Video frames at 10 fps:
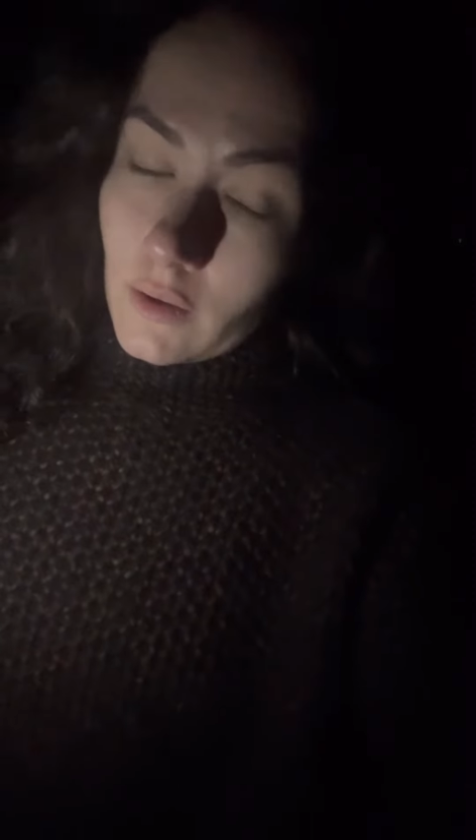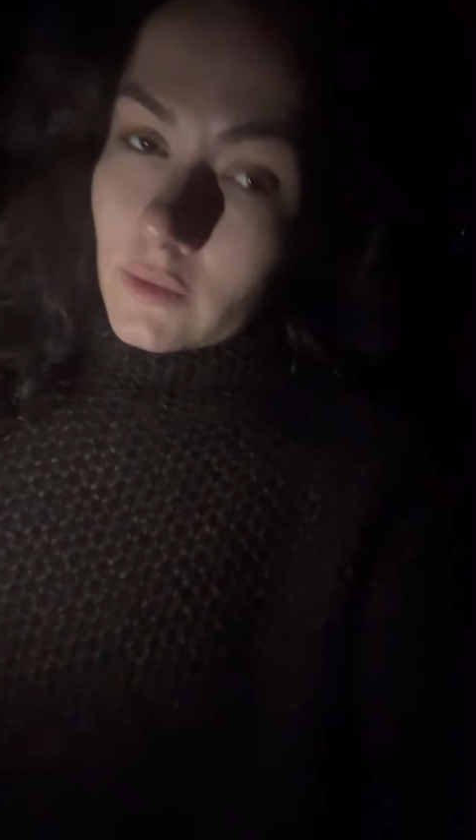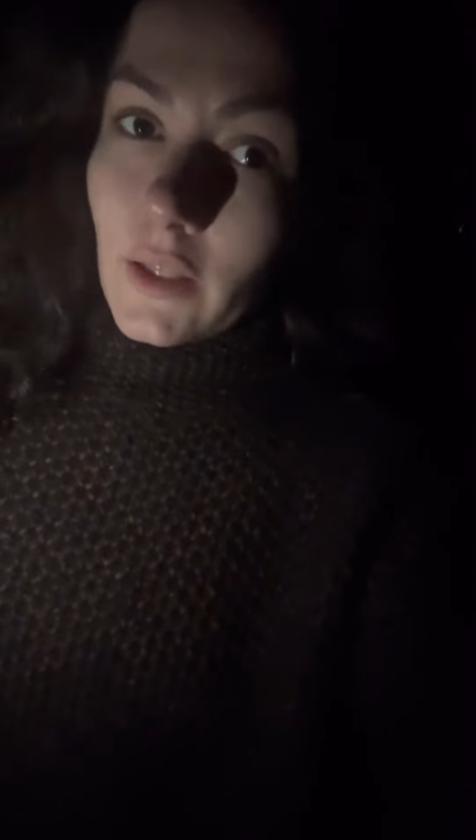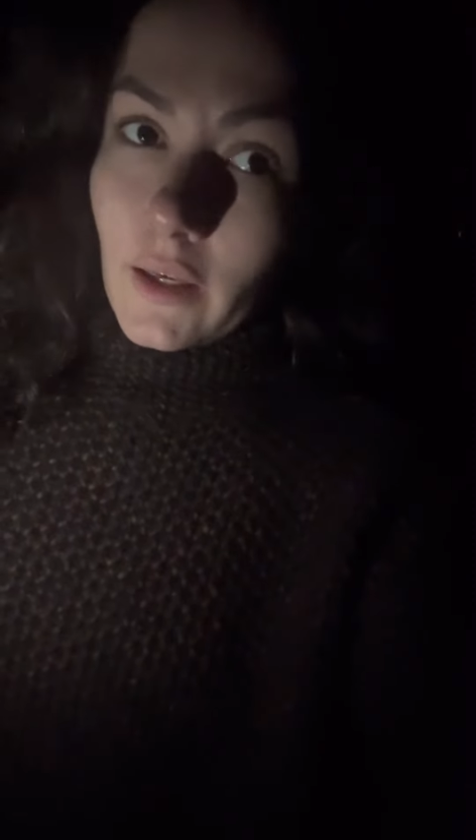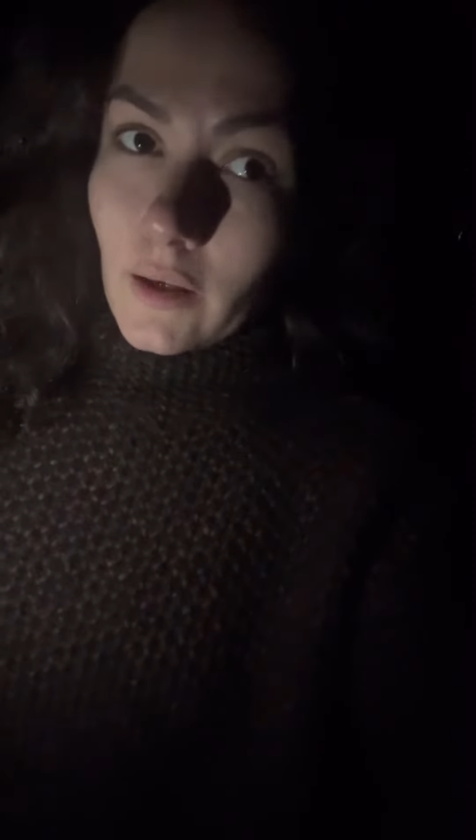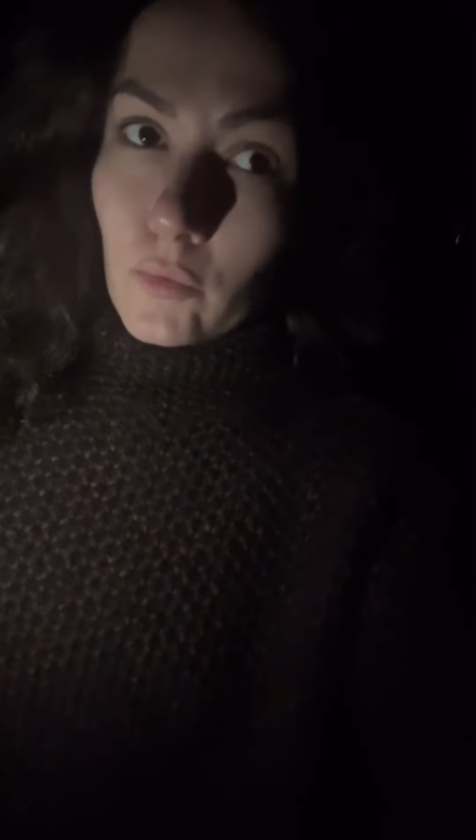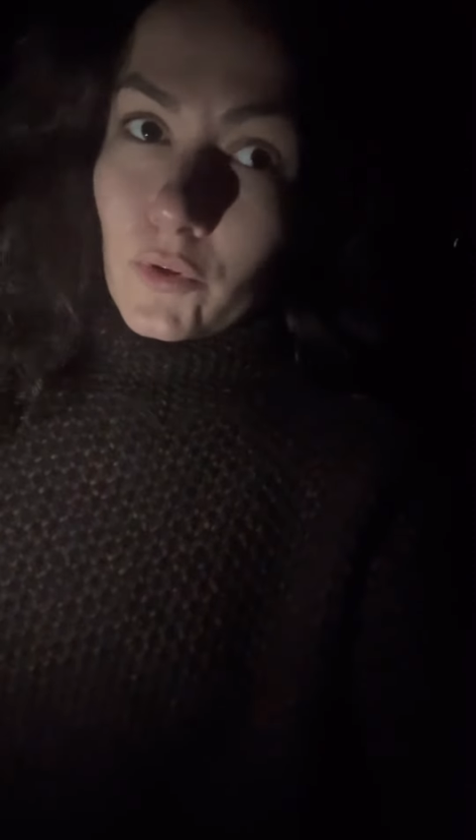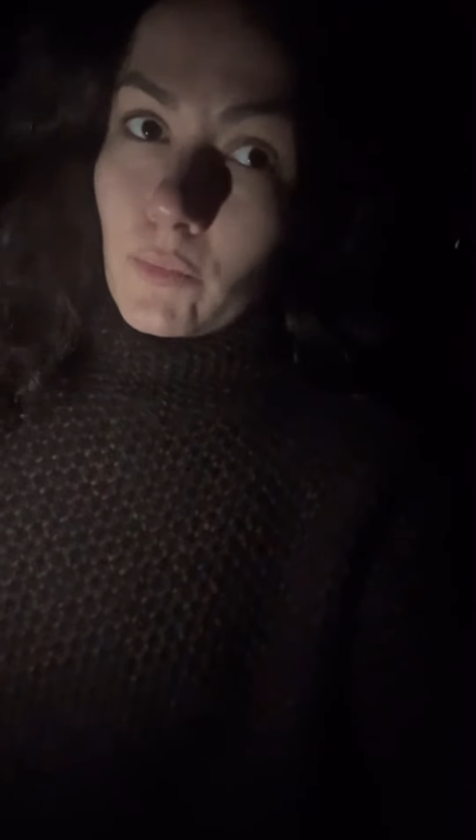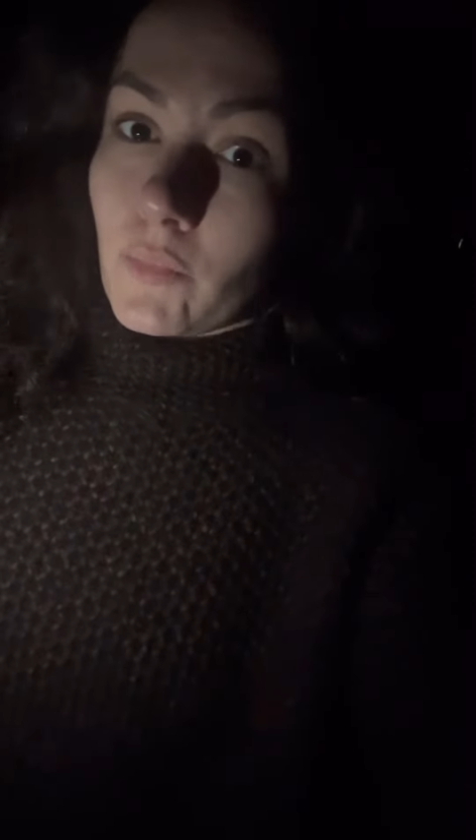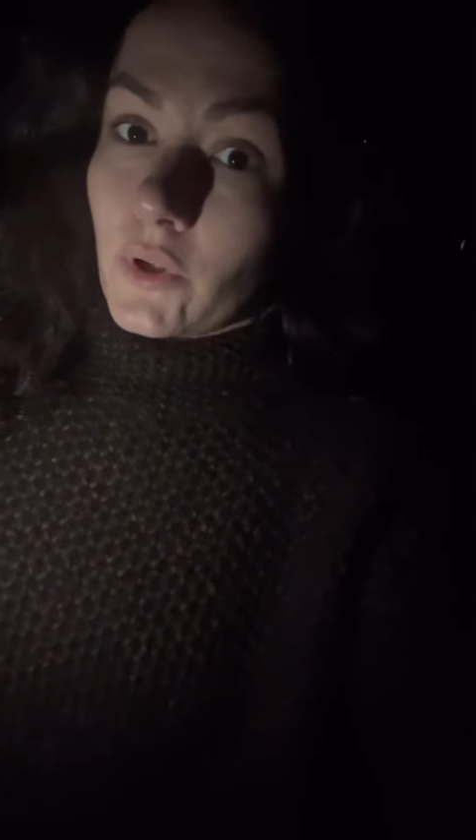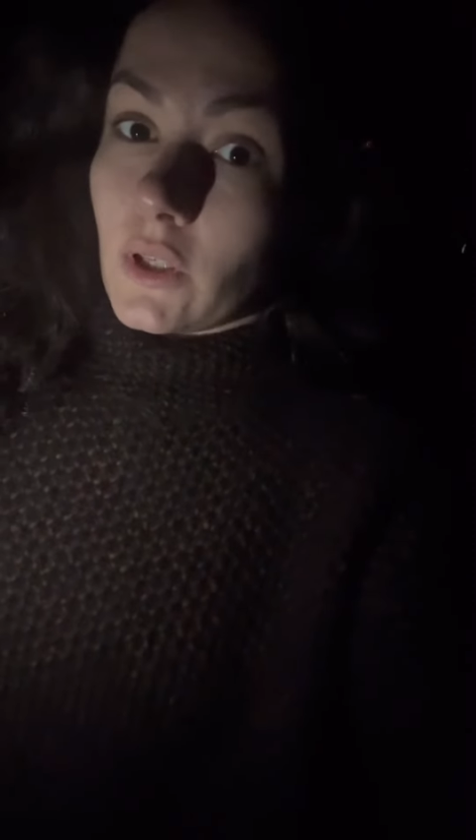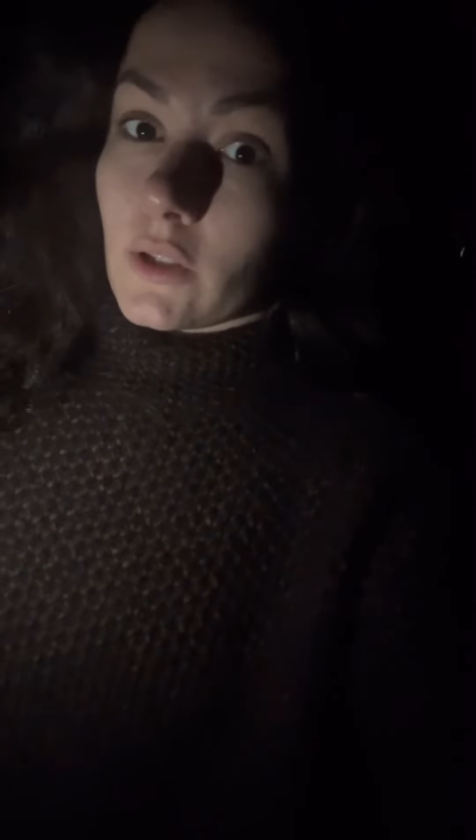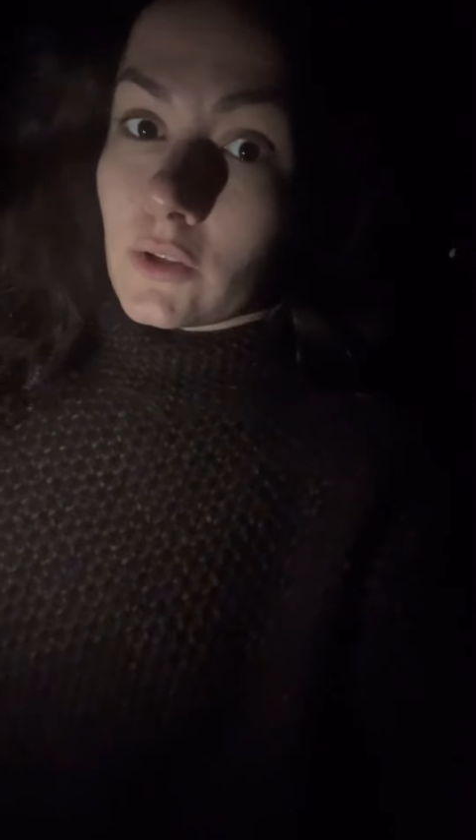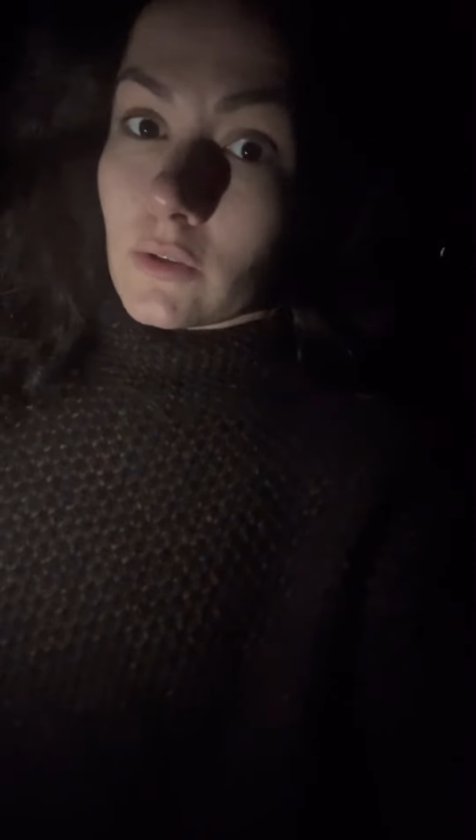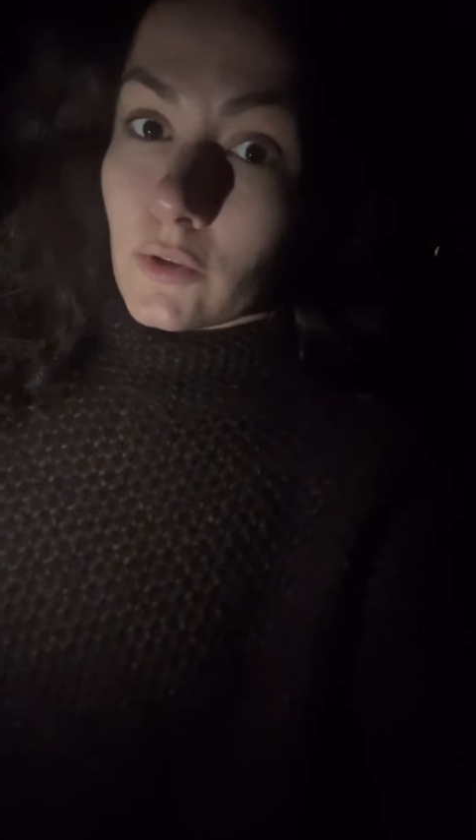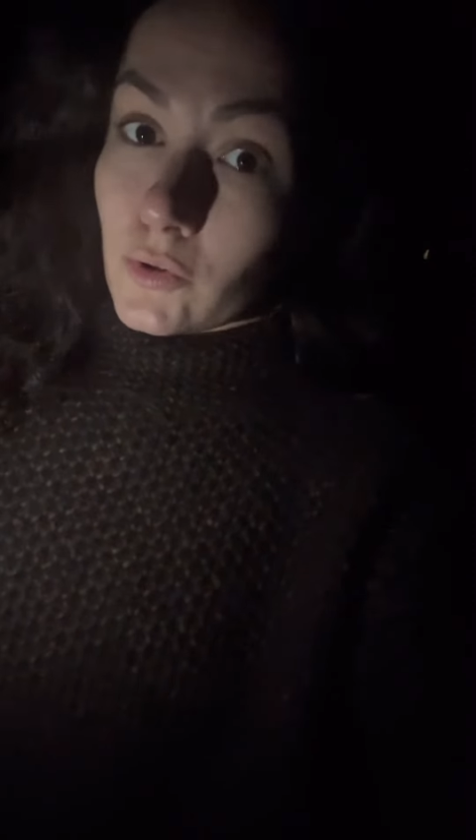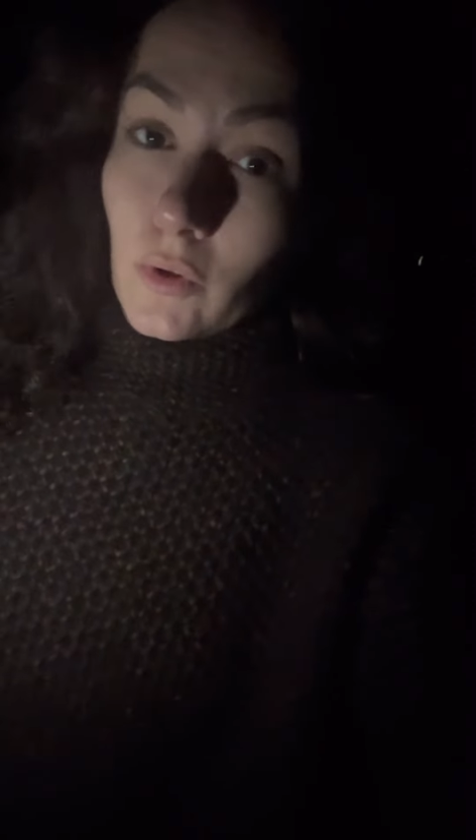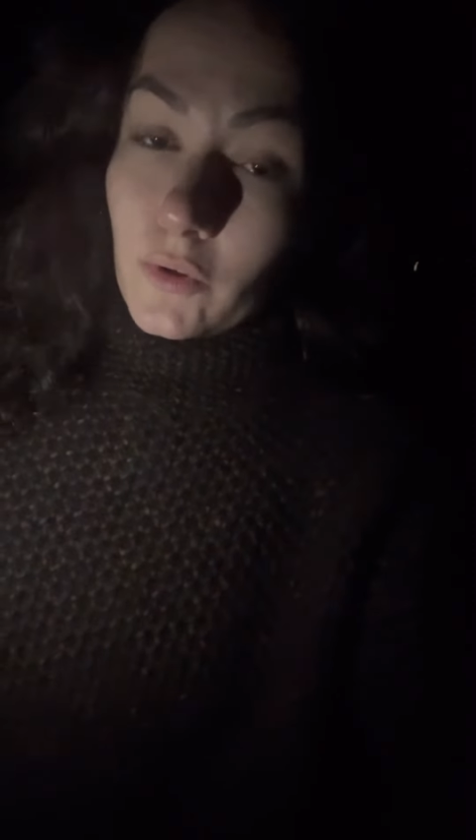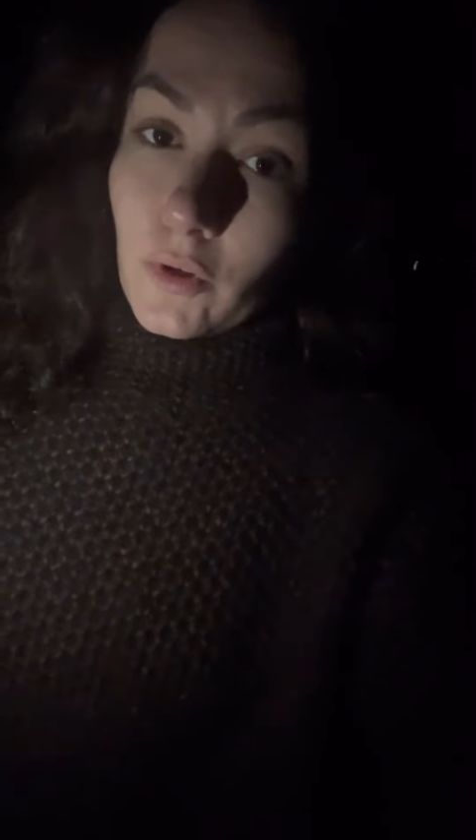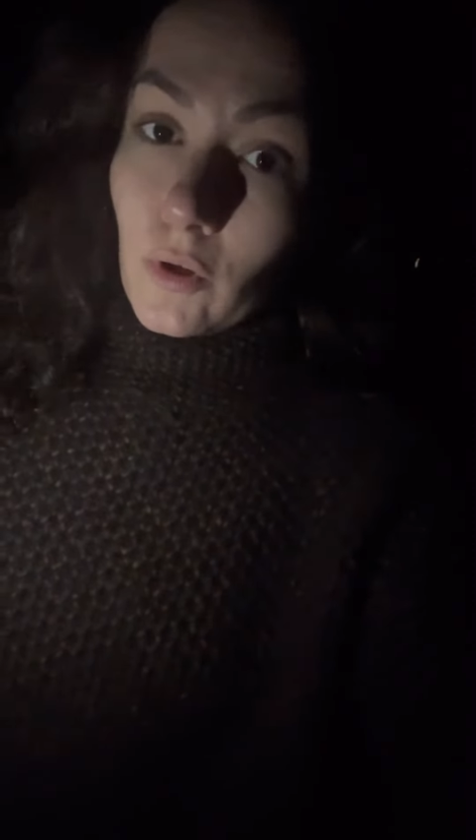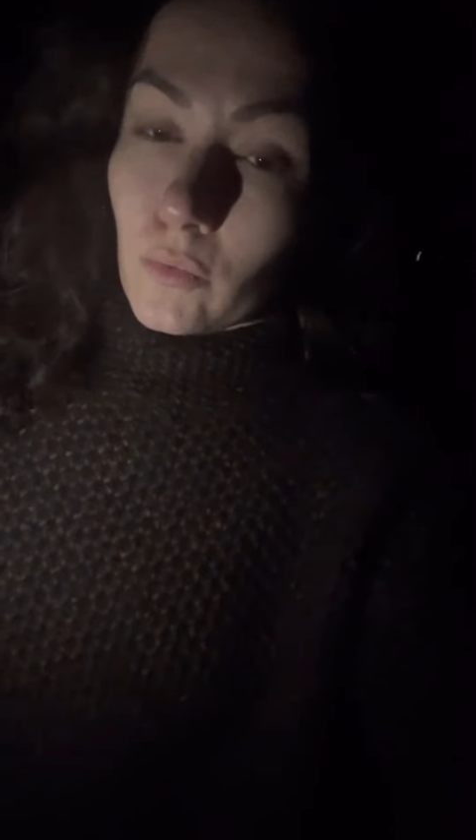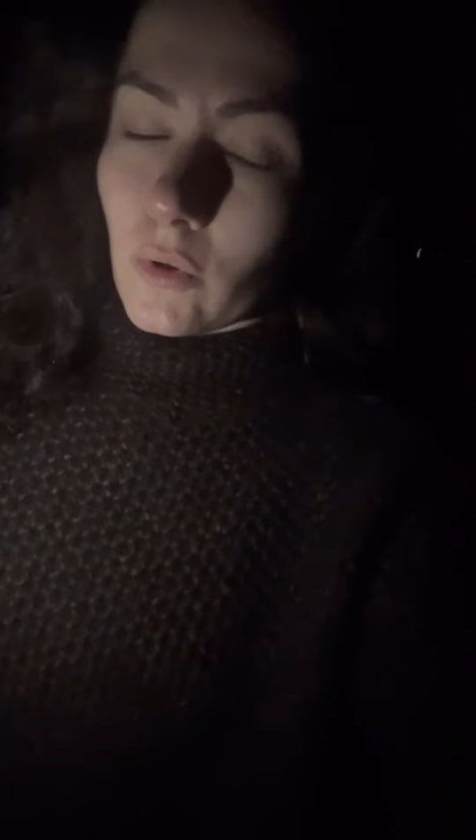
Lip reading: they want to be to control the whole